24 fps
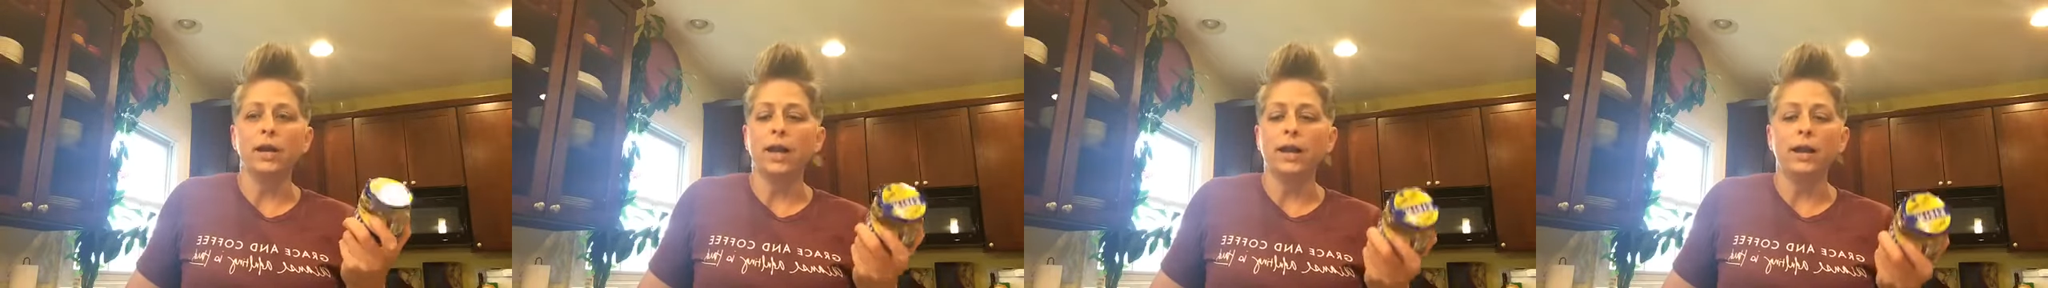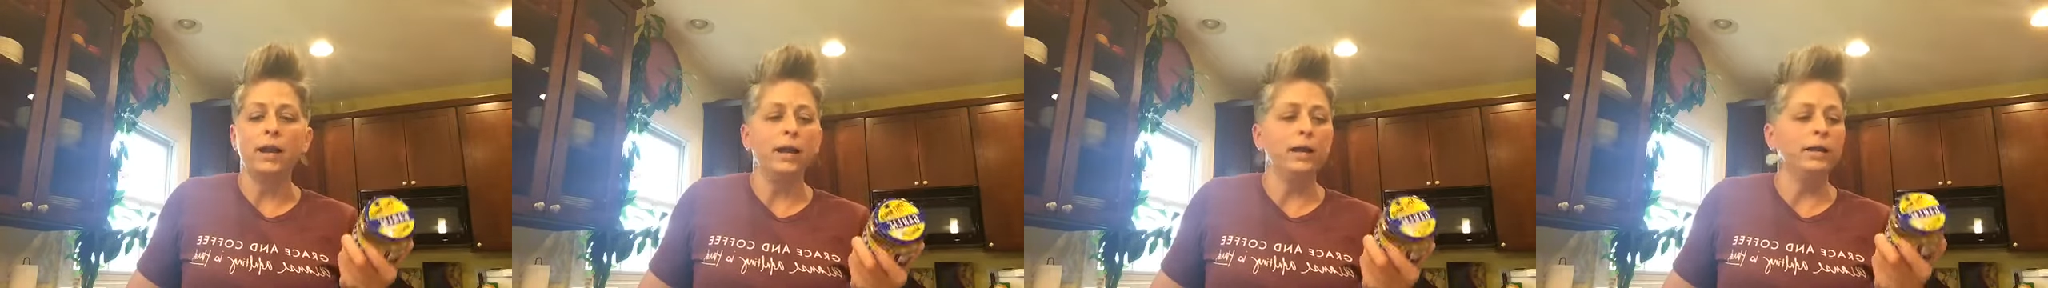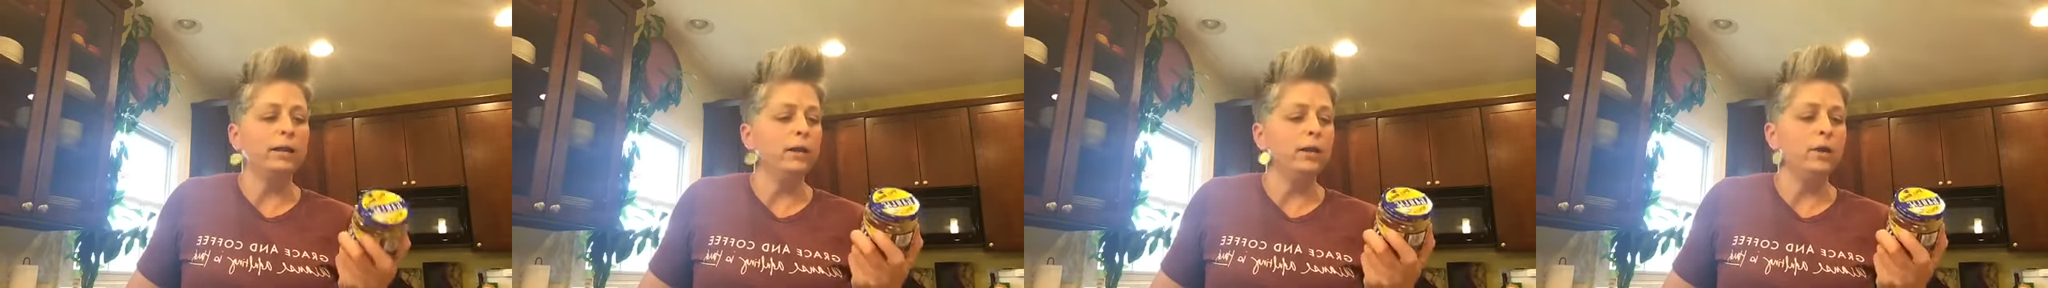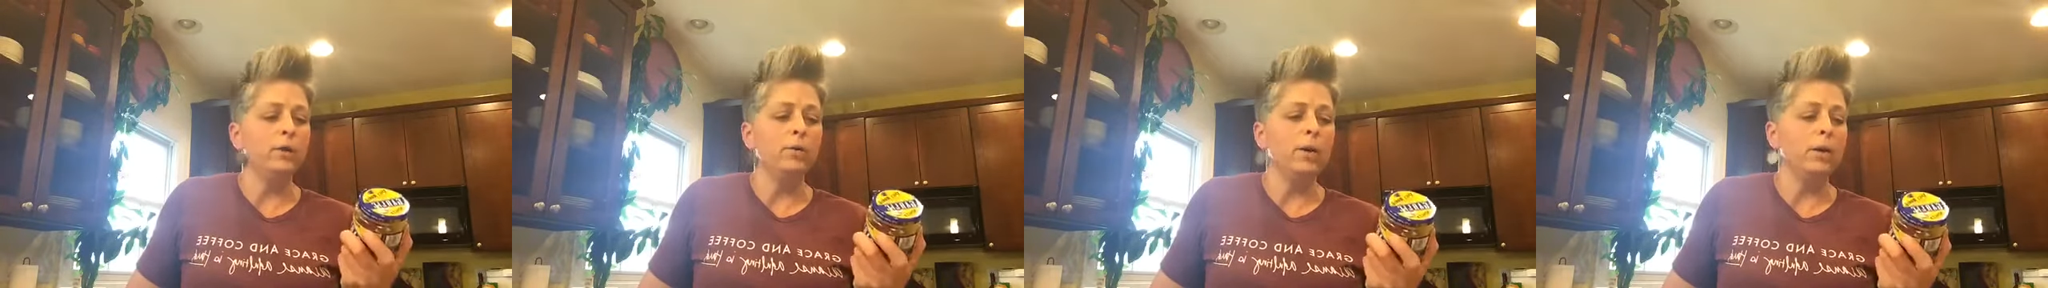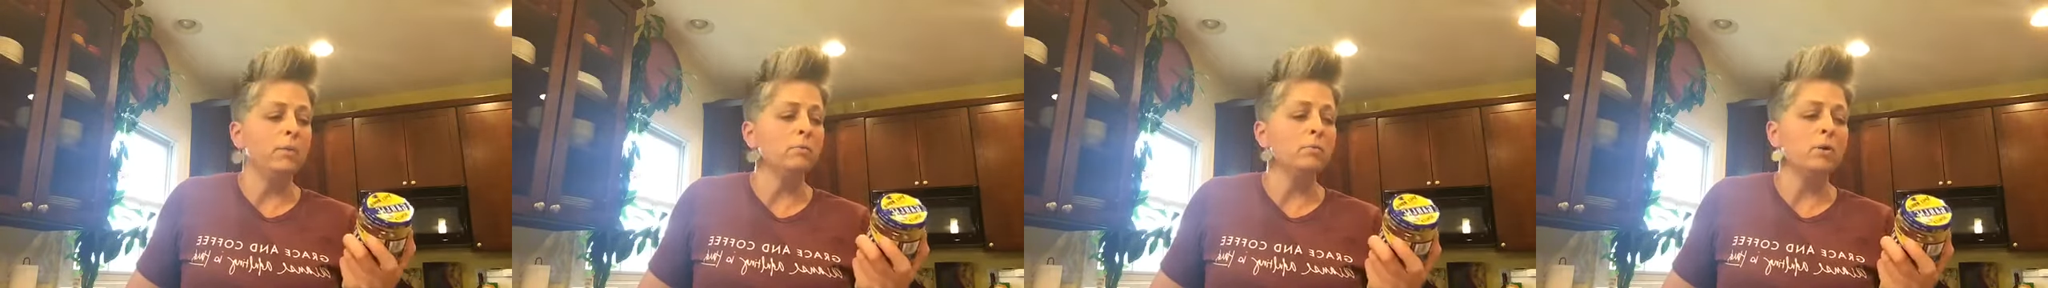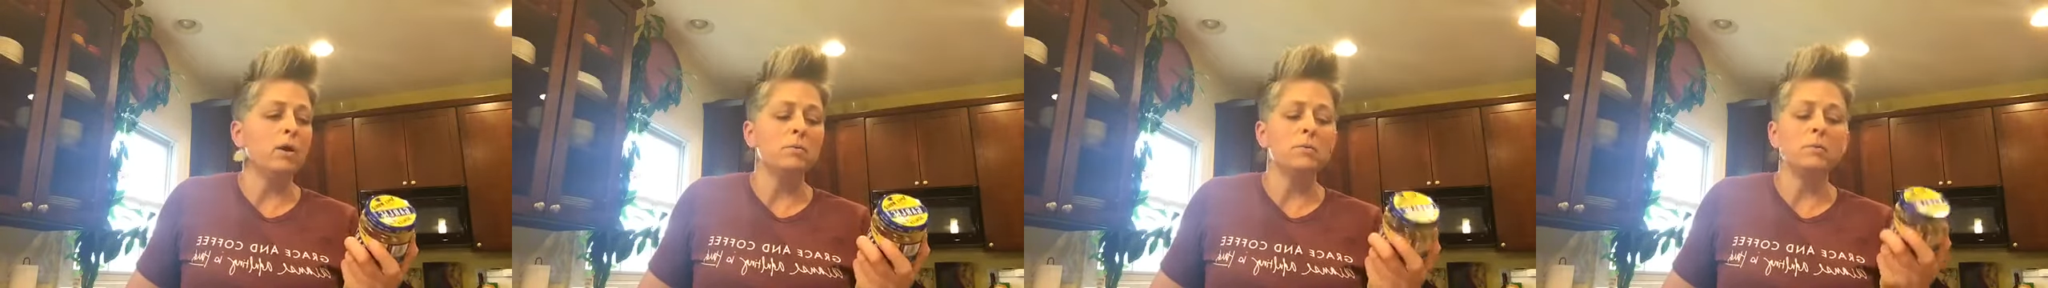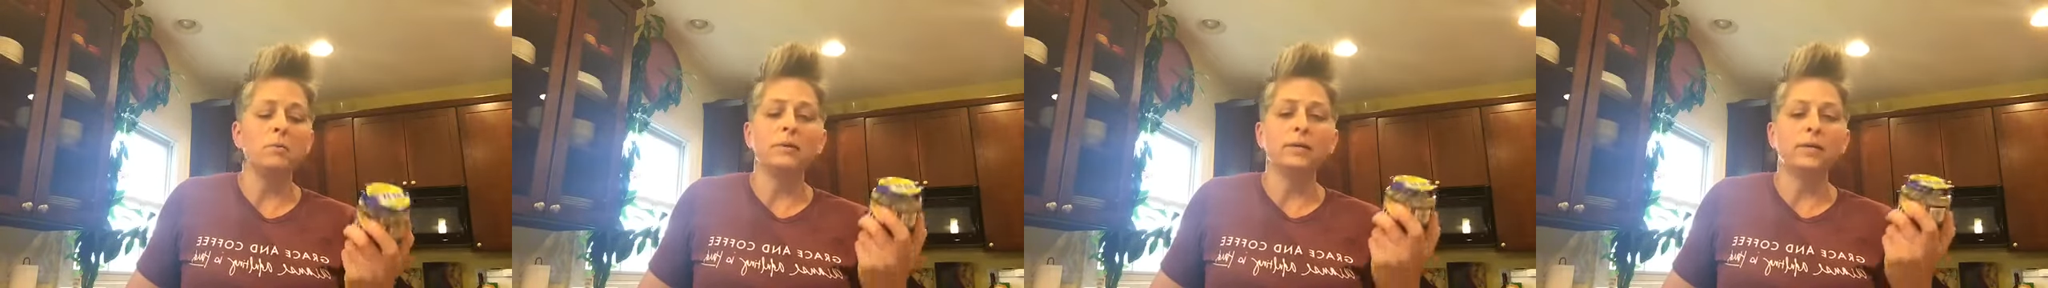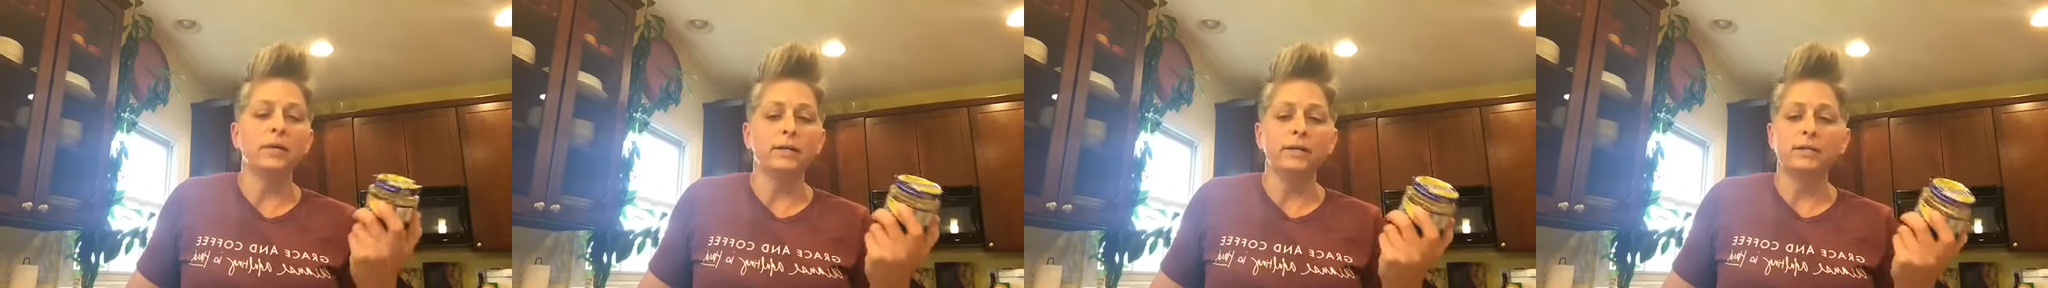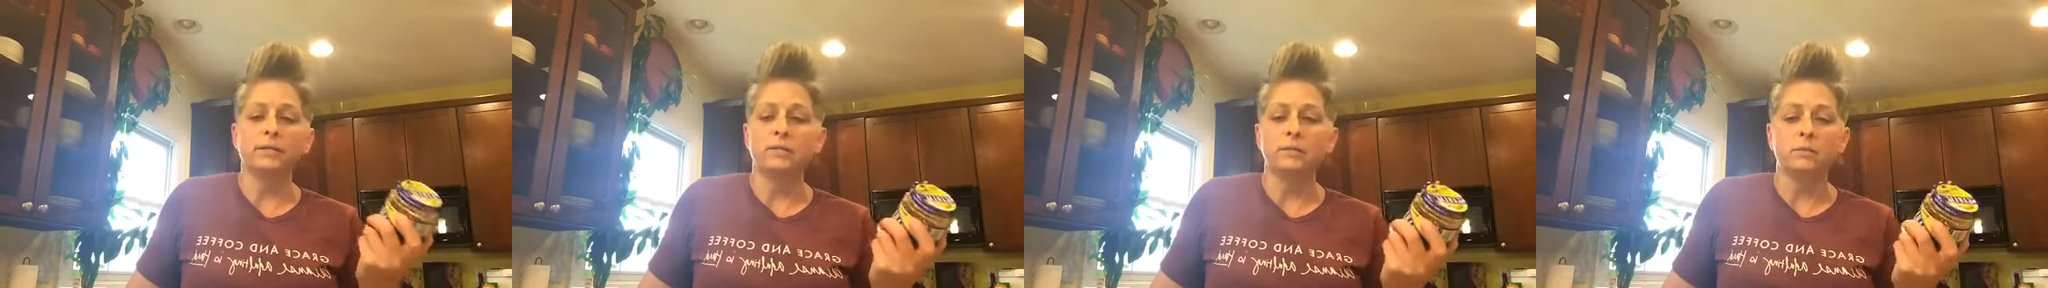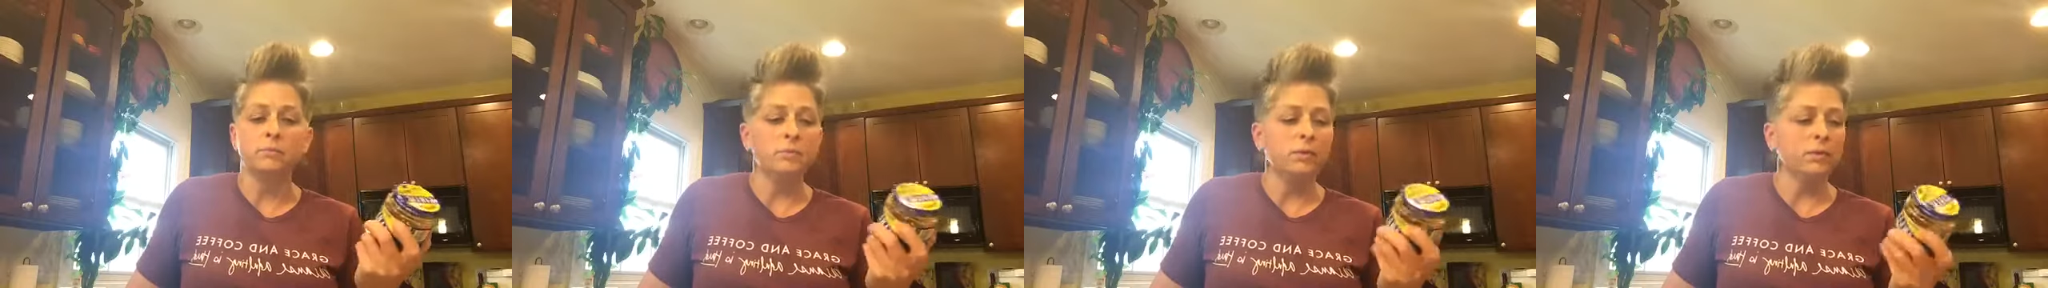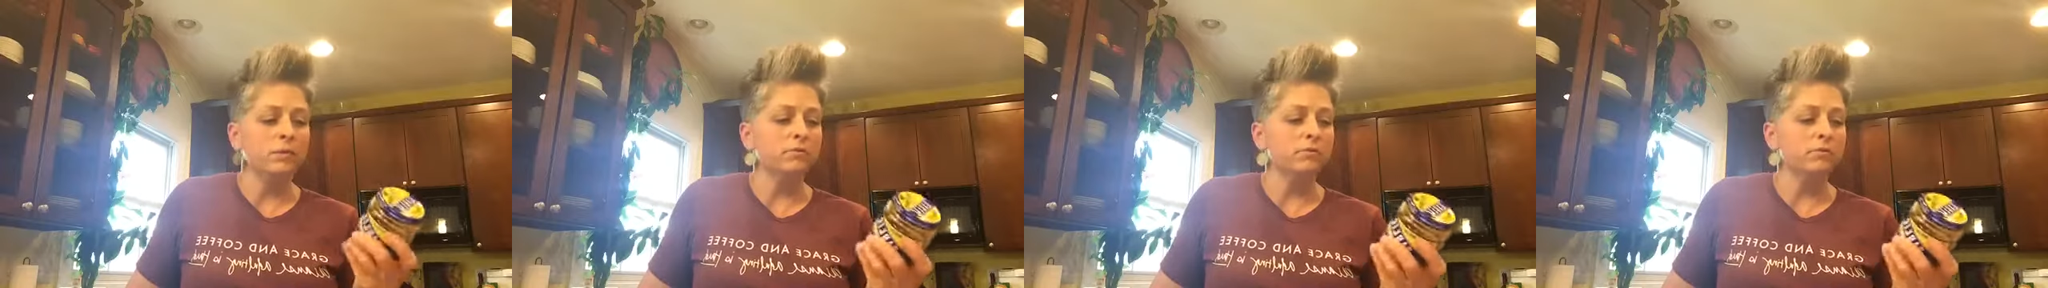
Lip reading: And I know I'm probably getting something